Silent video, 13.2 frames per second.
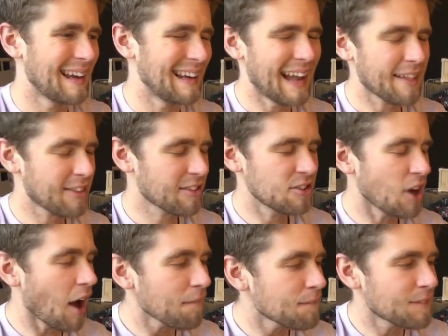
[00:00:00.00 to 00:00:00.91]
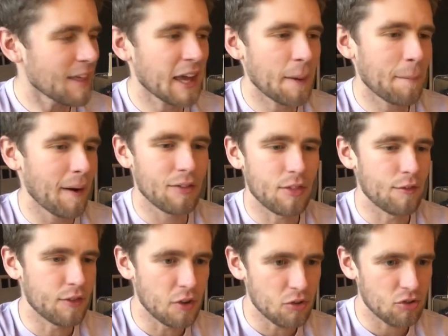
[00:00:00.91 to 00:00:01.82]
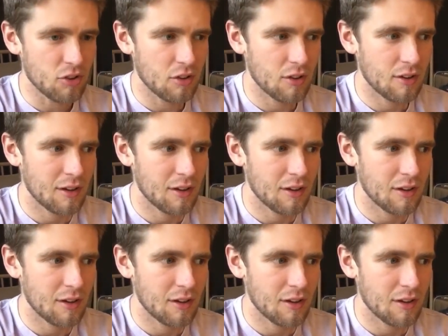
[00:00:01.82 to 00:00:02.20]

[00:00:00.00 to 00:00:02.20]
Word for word: Let's not think about the future.